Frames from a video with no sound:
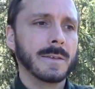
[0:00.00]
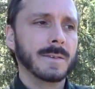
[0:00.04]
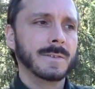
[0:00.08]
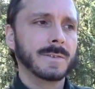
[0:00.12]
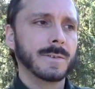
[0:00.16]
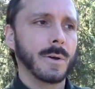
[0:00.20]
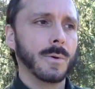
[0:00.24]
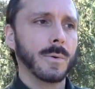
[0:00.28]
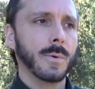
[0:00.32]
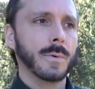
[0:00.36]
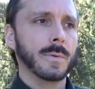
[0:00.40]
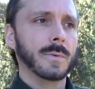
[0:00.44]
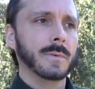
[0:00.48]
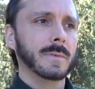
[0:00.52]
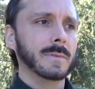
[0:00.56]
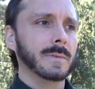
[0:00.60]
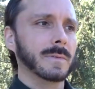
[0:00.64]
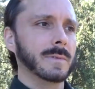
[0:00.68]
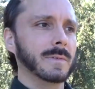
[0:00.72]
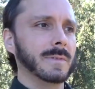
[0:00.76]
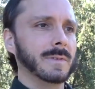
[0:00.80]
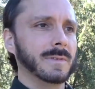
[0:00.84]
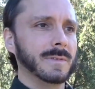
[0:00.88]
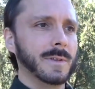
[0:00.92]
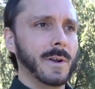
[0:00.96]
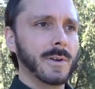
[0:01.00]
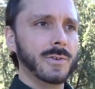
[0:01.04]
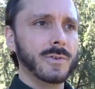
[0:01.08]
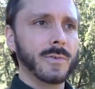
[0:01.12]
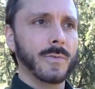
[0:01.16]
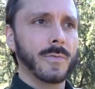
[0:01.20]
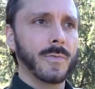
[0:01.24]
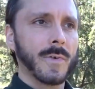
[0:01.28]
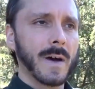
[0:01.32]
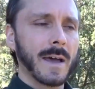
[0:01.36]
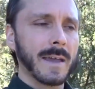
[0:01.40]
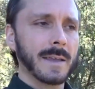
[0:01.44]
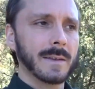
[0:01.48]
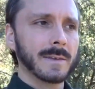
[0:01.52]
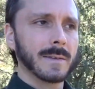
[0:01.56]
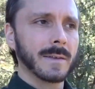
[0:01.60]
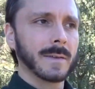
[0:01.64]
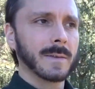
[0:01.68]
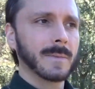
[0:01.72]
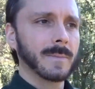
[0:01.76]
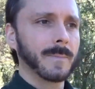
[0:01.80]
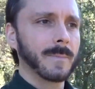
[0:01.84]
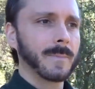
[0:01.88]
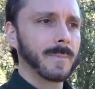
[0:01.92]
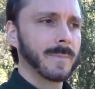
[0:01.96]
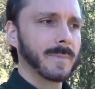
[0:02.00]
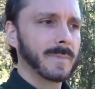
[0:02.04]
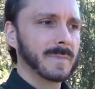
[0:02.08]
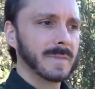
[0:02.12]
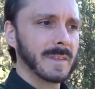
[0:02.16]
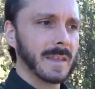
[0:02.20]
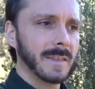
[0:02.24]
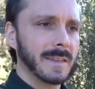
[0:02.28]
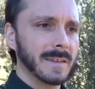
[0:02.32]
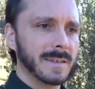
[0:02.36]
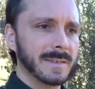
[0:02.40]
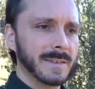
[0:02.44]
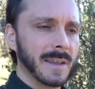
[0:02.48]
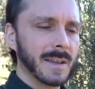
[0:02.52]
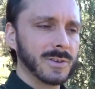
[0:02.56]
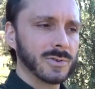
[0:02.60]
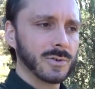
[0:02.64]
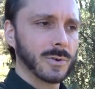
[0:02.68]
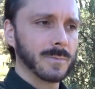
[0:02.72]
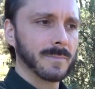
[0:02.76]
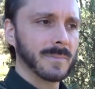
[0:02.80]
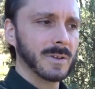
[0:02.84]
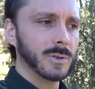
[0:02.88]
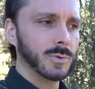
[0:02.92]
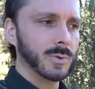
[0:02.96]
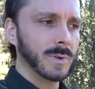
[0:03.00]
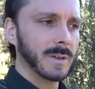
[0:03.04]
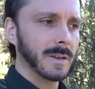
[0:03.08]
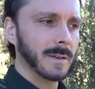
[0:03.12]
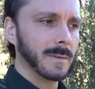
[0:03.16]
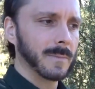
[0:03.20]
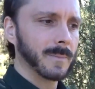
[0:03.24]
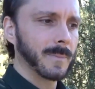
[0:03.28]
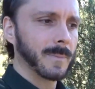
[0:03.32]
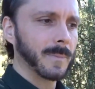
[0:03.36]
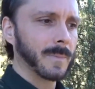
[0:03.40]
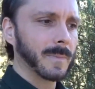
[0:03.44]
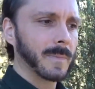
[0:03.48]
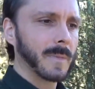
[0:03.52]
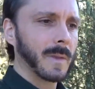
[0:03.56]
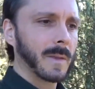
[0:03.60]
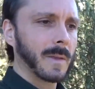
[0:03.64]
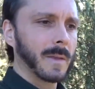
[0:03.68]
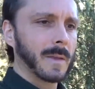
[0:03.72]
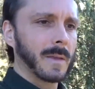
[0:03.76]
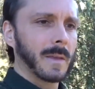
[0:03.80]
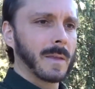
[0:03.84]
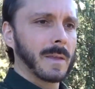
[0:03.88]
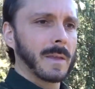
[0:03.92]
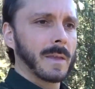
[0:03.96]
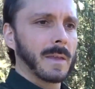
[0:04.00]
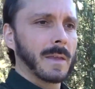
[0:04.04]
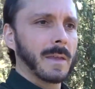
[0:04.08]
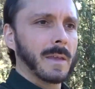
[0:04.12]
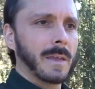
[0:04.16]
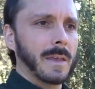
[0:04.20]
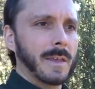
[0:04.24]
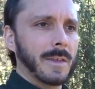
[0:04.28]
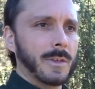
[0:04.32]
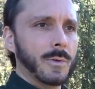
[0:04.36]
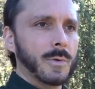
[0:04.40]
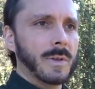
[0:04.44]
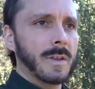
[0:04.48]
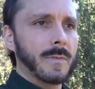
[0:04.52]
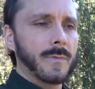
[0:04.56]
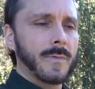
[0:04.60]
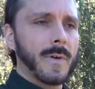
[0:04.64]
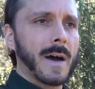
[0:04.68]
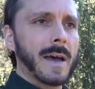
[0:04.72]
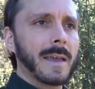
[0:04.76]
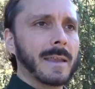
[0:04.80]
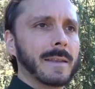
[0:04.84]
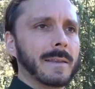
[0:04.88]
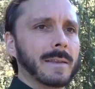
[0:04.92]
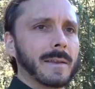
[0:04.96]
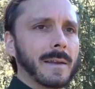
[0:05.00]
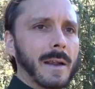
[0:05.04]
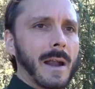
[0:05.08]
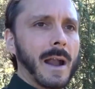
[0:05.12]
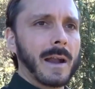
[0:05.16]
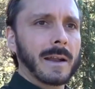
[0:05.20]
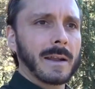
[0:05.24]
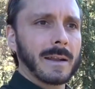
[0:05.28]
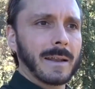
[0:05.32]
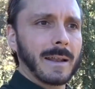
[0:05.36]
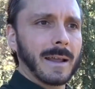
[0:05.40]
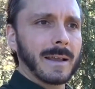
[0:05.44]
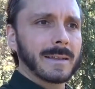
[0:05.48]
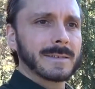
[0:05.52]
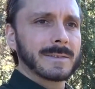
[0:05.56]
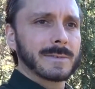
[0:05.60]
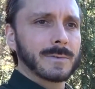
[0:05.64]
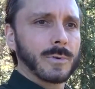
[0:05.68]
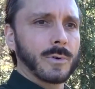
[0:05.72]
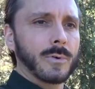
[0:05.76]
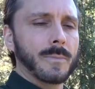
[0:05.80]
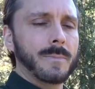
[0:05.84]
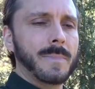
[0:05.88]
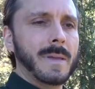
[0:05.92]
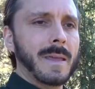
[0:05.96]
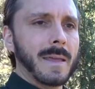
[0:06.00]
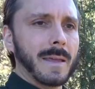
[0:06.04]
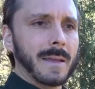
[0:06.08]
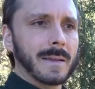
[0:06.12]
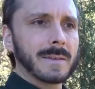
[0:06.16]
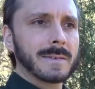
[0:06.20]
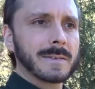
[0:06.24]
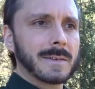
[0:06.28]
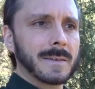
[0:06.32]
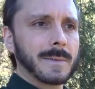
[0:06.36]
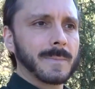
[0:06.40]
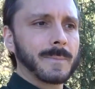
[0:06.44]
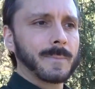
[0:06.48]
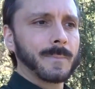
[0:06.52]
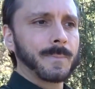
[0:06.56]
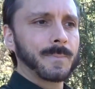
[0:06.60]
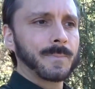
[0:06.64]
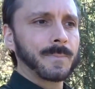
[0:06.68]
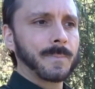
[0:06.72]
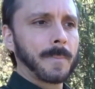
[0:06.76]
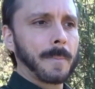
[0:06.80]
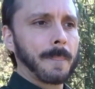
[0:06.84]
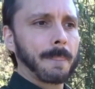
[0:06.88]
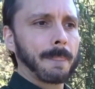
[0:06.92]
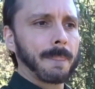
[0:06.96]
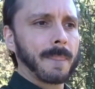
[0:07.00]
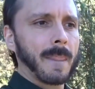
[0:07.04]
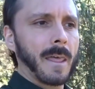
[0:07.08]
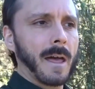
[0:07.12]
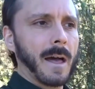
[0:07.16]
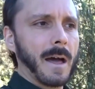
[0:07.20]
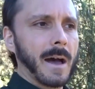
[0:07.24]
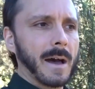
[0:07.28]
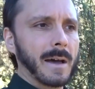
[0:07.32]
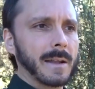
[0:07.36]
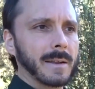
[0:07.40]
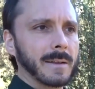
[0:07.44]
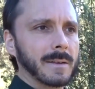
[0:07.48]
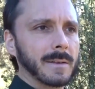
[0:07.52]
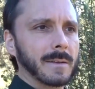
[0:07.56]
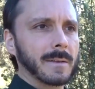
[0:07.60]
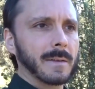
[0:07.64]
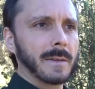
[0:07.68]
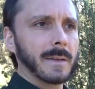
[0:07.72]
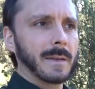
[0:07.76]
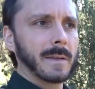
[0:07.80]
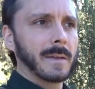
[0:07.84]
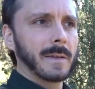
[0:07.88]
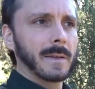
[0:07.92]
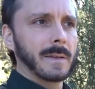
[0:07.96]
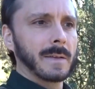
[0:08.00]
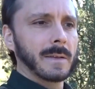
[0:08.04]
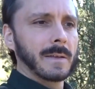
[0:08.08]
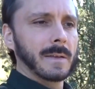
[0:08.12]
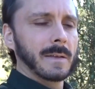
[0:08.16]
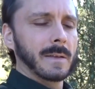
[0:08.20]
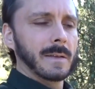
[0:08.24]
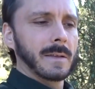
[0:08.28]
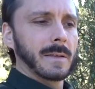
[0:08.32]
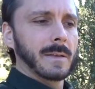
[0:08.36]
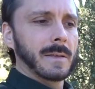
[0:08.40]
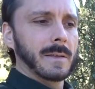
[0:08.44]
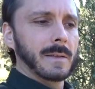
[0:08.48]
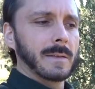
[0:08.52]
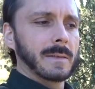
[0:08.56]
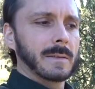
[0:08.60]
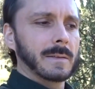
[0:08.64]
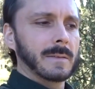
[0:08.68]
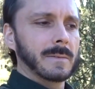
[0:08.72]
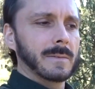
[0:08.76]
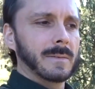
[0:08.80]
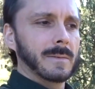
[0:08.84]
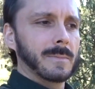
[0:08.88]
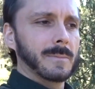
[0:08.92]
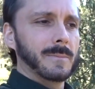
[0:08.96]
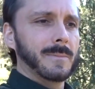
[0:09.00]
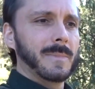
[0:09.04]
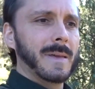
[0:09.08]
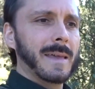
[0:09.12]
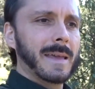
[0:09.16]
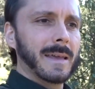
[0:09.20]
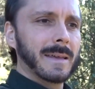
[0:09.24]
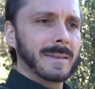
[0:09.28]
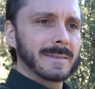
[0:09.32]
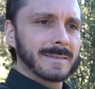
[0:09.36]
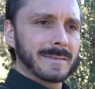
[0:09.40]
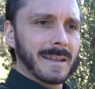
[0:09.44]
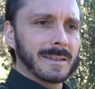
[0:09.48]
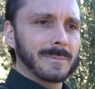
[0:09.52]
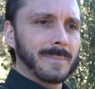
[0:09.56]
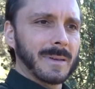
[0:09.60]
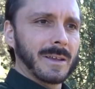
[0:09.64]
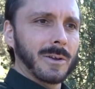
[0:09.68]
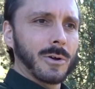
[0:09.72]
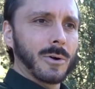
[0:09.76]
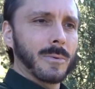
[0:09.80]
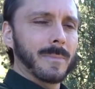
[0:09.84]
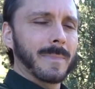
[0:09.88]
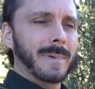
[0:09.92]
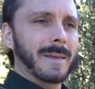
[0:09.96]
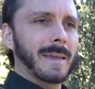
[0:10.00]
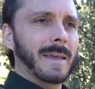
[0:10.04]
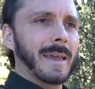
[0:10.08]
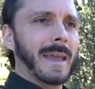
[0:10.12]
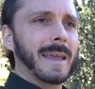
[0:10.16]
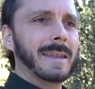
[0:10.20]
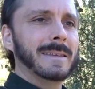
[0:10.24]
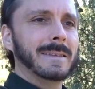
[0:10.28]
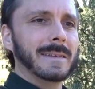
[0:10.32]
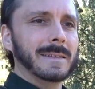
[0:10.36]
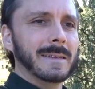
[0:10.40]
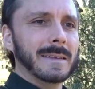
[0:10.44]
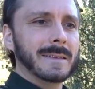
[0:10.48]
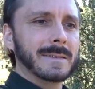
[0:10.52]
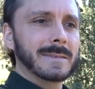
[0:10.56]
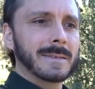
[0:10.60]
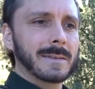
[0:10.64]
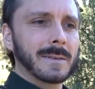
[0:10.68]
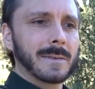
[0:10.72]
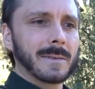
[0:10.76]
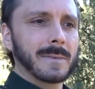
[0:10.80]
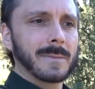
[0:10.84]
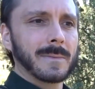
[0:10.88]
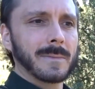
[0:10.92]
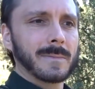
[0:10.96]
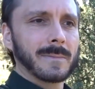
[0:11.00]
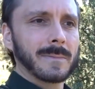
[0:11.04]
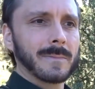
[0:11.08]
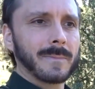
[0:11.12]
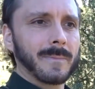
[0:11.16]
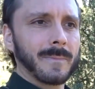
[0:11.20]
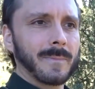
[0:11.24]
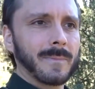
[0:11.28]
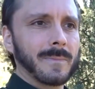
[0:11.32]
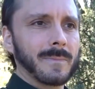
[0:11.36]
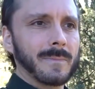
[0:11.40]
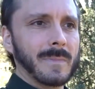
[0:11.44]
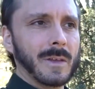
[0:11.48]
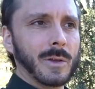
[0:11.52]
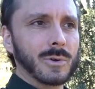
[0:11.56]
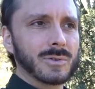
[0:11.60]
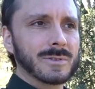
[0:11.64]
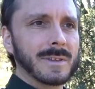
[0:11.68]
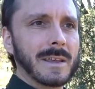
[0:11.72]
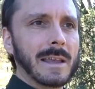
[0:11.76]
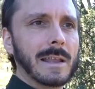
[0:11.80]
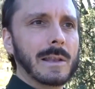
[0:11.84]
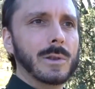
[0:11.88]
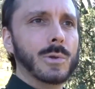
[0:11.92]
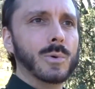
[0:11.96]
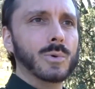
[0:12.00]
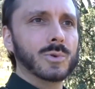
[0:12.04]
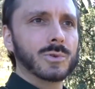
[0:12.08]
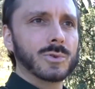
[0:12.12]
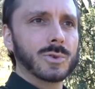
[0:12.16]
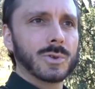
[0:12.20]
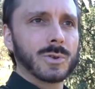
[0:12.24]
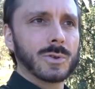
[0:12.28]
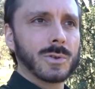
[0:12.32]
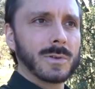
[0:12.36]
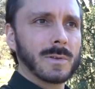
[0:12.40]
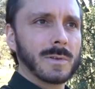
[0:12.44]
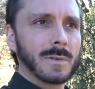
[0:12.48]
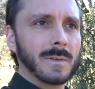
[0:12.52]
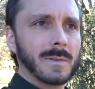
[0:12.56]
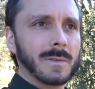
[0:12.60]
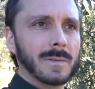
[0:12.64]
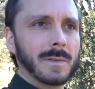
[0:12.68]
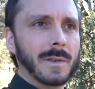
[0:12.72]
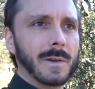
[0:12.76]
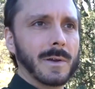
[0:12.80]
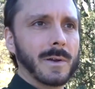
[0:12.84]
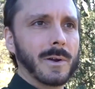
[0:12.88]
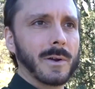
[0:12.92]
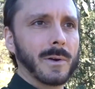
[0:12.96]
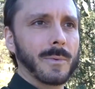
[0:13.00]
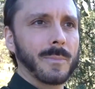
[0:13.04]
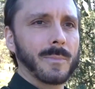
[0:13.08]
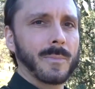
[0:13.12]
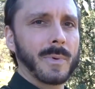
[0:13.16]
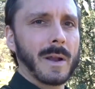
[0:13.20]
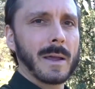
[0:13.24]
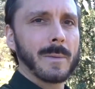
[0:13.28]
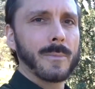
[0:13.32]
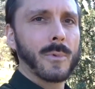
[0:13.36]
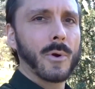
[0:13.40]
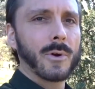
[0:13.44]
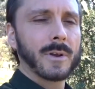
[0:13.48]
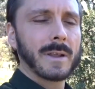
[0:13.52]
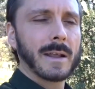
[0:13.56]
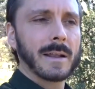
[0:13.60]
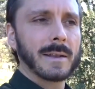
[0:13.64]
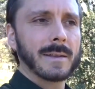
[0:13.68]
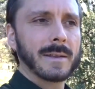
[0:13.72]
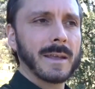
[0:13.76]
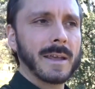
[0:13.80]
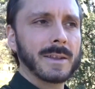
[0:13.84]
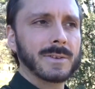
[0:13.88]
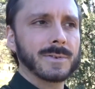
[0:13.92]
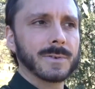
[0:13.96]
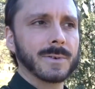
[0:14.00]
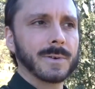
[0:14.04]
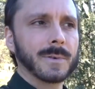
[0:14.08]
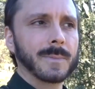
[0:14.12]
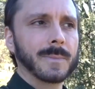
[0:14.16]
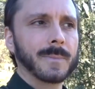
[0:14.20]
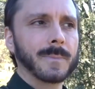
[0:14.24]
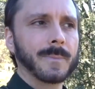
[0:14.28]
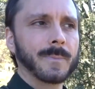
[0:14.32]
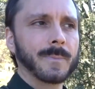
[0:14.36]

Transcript: So there you find the distinction between unifying architects or beings and beings that become entities because they lose their primordial nature.